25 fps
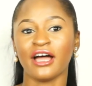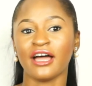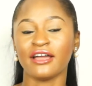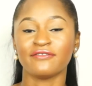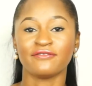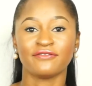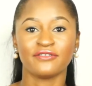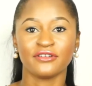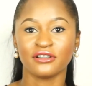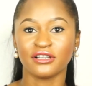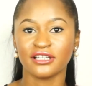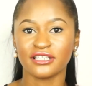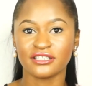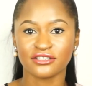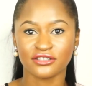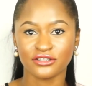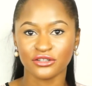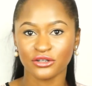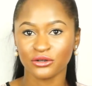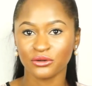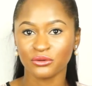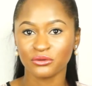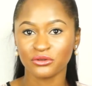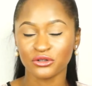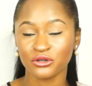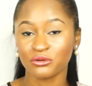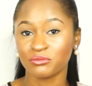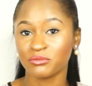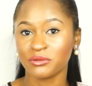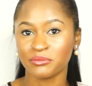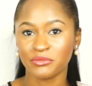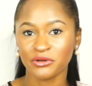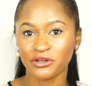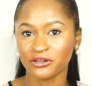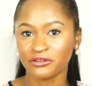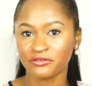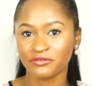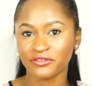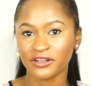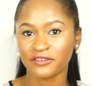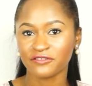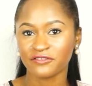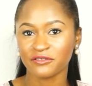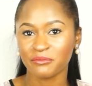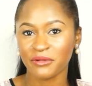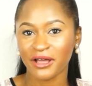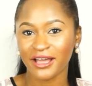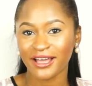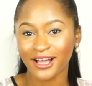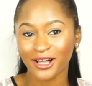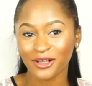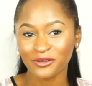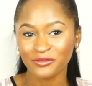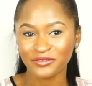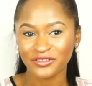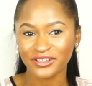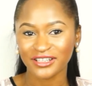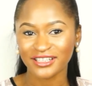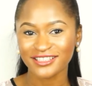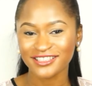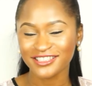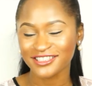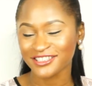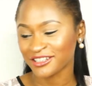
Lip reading: I feel as though they'll be perfect for my outfit.